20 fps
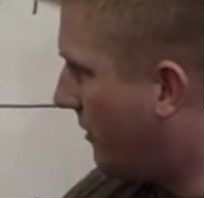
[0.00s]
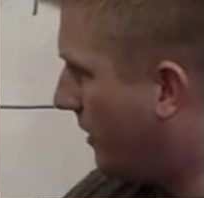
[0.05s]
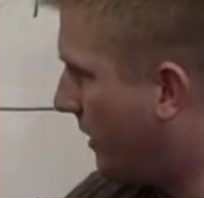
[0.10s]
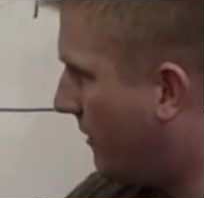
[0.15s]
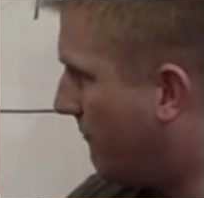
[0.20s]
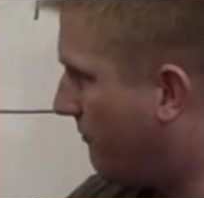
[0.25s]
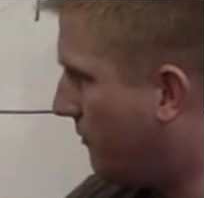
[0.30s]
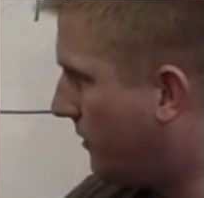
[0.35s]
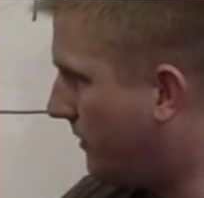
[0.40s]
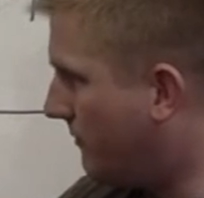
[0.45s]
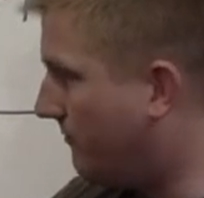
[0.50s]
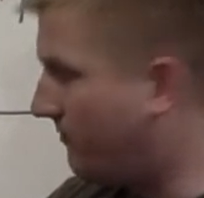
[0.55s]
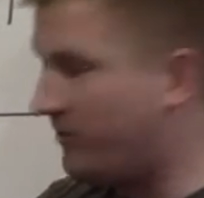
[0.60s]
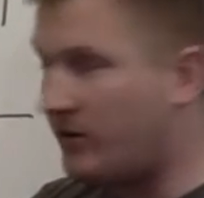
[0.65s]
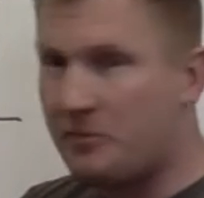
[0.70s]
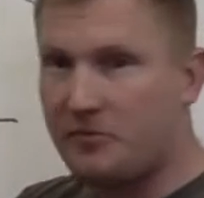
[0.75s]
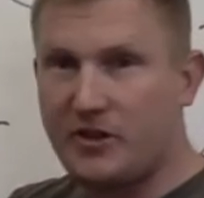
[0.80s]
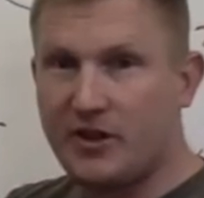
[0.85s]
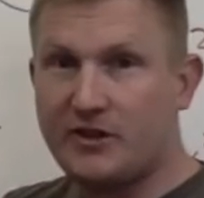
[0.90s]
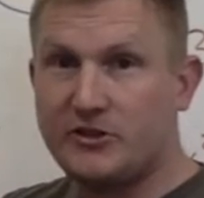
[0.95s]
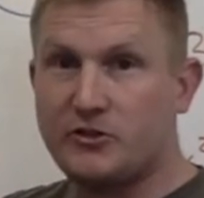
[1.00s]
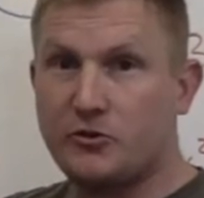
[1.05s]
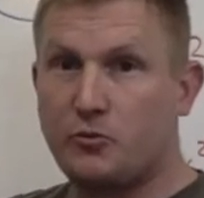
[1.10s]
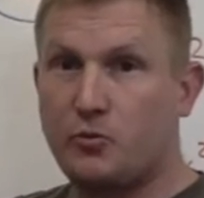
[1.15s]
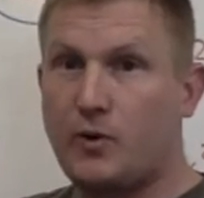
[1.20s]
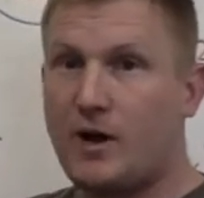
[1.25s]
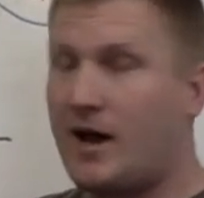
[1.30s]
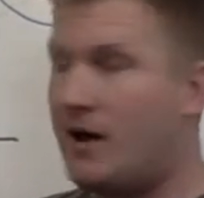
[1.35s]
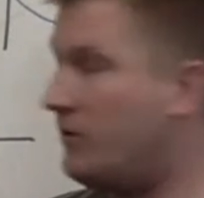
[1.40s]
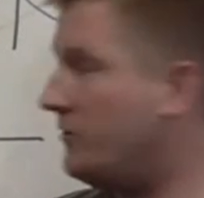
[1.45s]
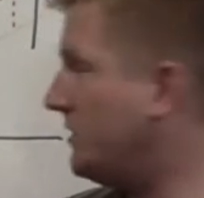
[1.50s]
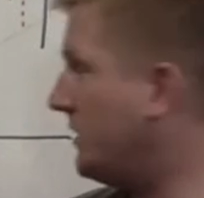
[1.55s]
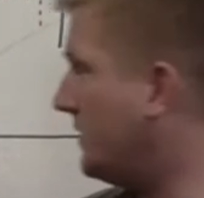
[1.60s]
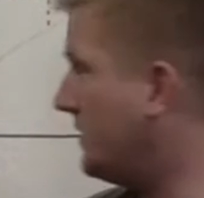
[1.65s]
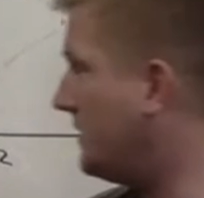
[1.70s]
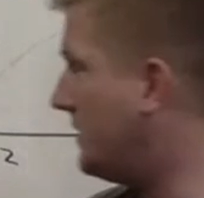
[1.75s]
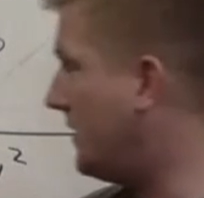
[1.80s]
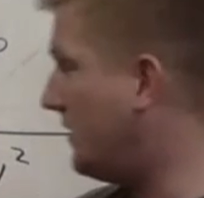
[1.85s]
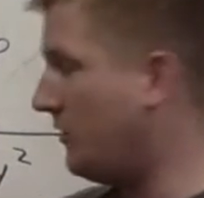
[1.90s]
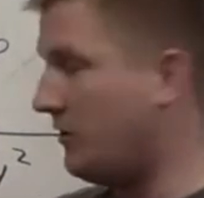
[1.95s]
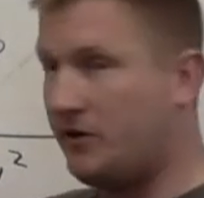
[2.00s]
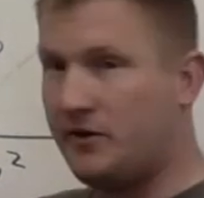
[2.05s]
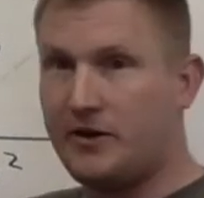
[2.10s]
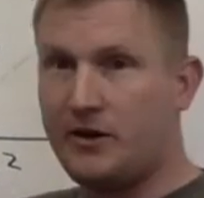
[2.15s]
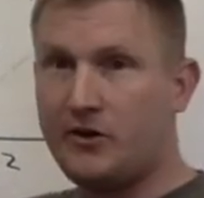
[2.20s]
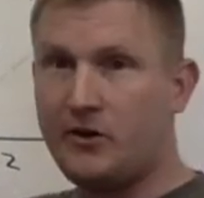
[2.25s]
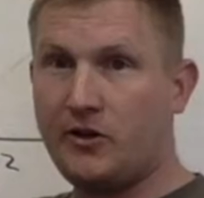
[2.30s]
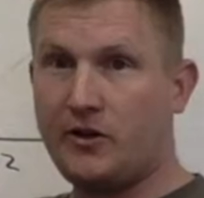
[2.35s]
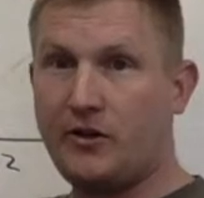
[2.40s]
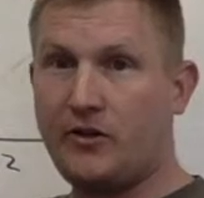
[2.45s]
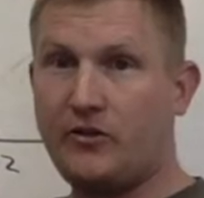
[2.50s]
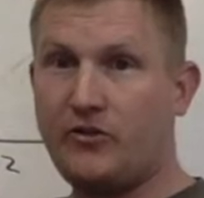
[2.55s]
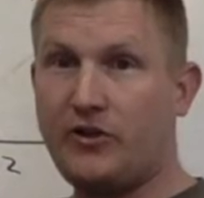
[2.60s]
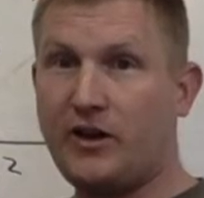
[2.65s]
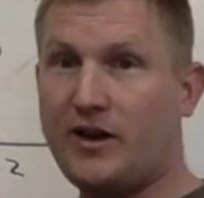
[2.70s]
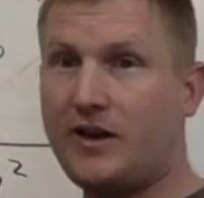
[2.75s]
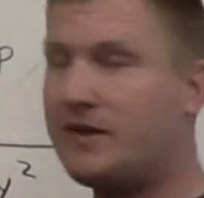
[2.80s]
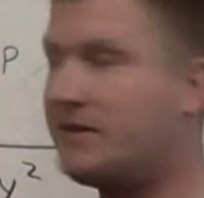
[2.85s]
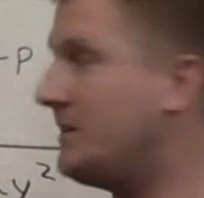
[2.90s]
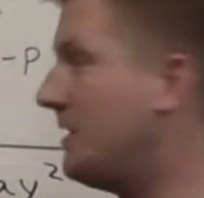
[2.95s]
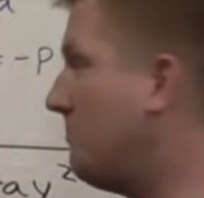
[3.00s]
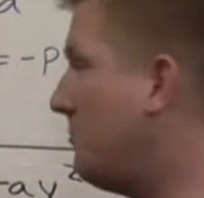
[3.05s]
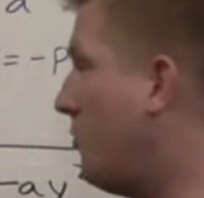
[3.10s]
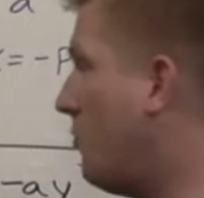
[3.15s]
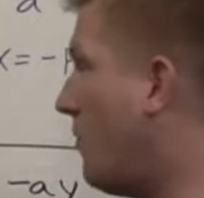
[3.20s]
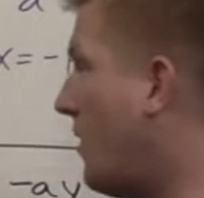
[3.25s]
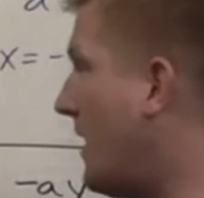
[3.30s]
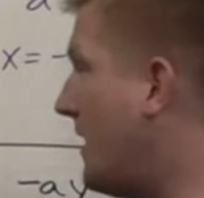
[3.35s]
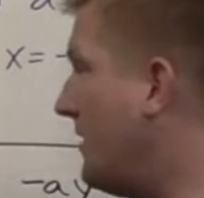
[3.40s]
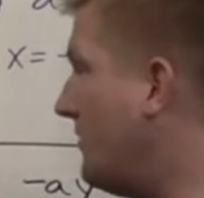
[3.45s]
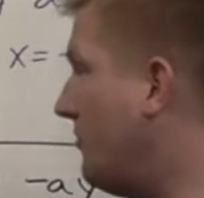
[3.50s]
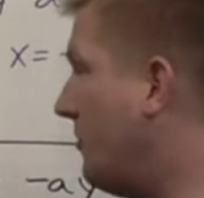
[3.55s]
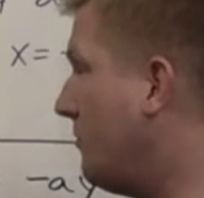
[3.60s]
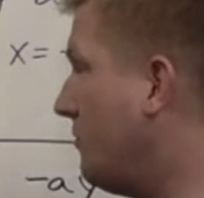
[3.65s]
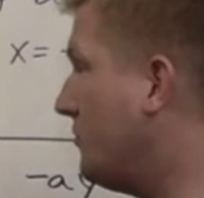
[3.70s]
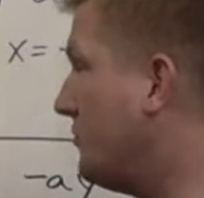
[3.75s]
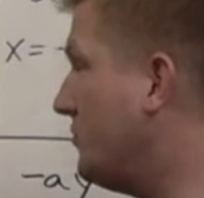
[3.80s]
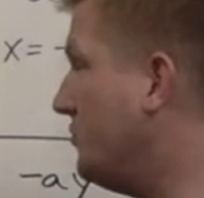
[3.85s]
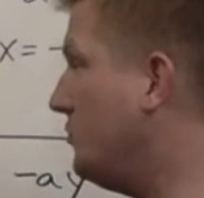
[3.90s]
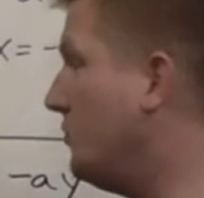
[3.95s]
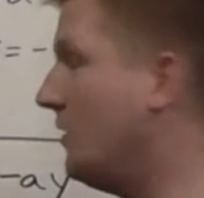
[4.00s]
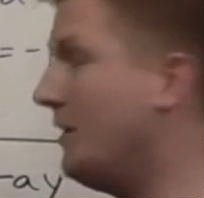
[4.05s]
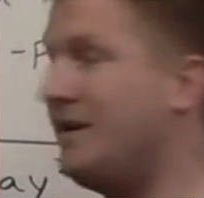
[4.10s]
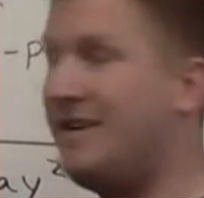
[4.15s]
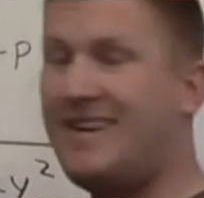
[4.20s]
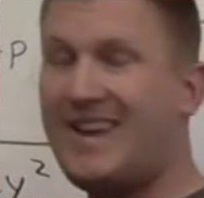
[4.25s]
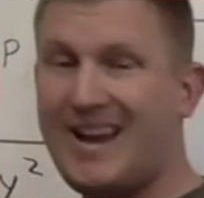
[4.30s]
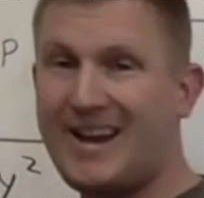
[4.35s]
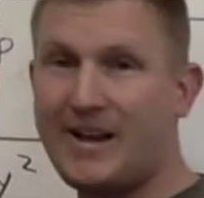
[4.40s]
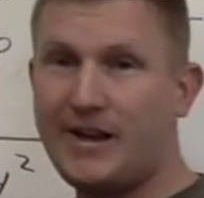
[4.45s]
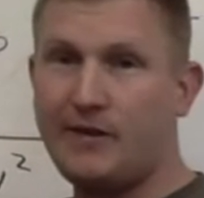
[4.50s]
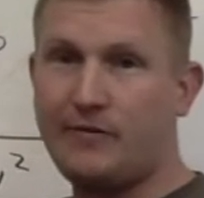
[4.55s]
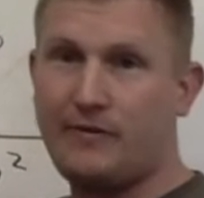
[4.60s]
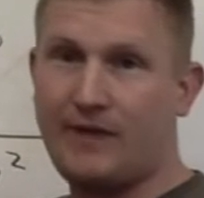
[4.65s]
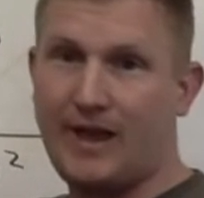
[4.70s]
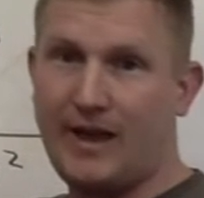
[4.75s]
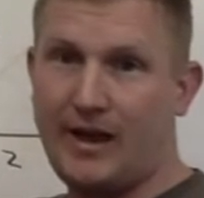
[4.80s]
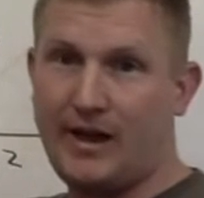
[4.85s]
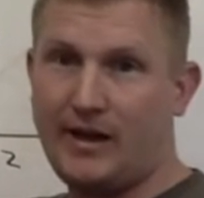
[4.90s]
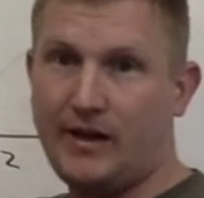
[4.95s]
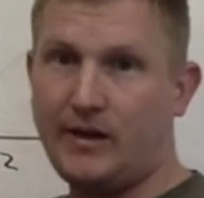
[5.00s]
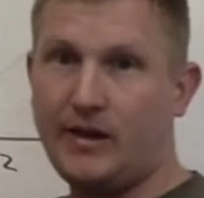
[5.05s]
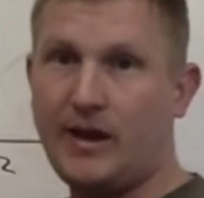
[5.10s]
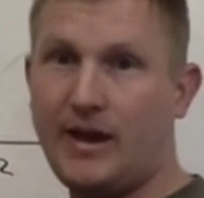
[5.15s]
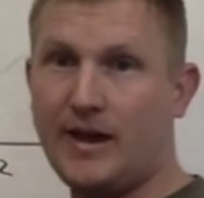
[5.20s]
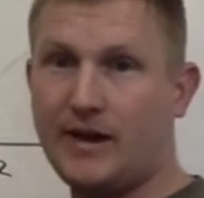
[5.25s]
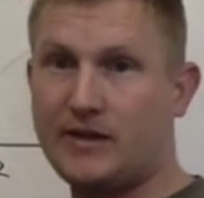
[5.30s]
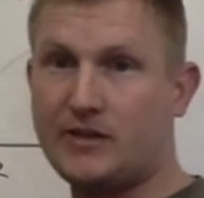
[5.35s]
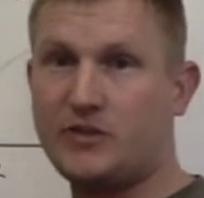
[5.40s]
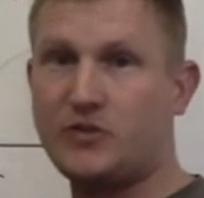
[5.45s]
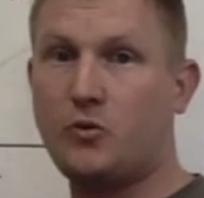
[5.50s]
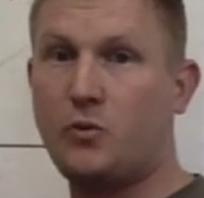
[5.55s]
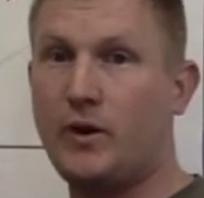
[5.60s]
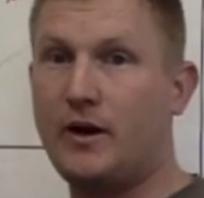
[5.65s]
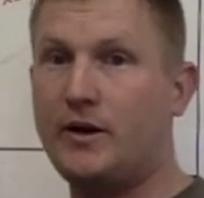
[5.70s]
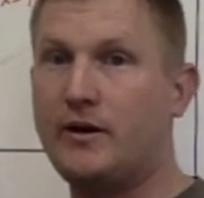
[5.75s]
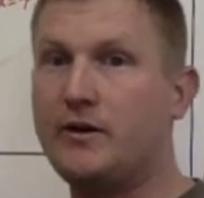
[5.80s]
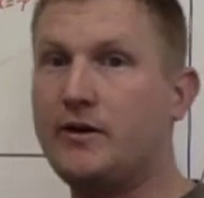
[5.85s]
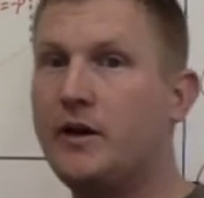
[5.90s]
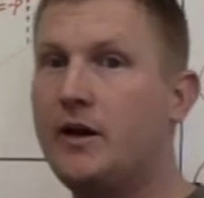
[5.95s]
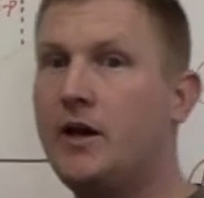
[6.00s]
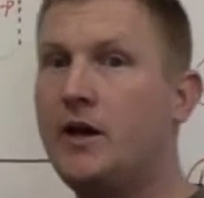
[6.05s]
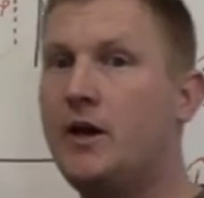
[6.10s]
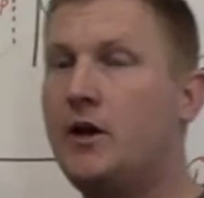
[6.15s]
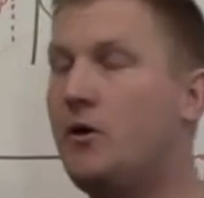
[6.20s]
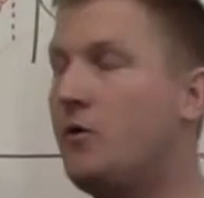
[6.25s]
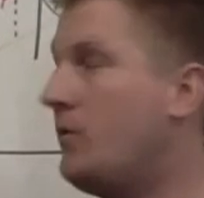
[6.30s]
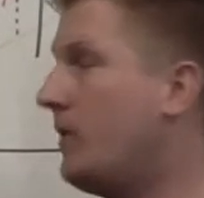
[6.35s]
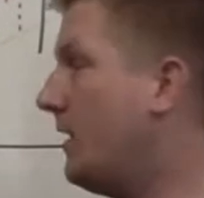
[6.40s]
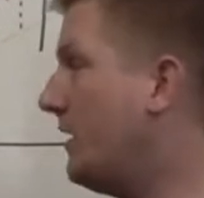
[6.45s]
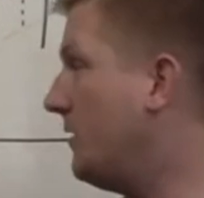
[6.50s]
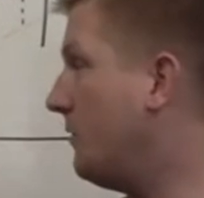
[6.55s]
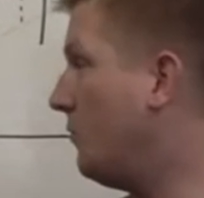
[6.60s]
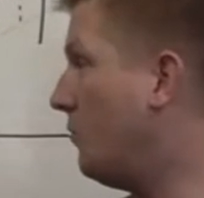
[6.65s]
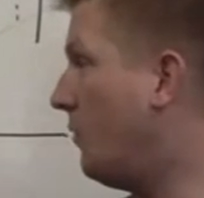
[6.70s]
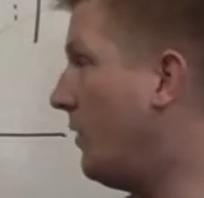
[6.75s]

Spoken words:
If we flip things around and take a look at the second example, y is equal to negative ax squared, right?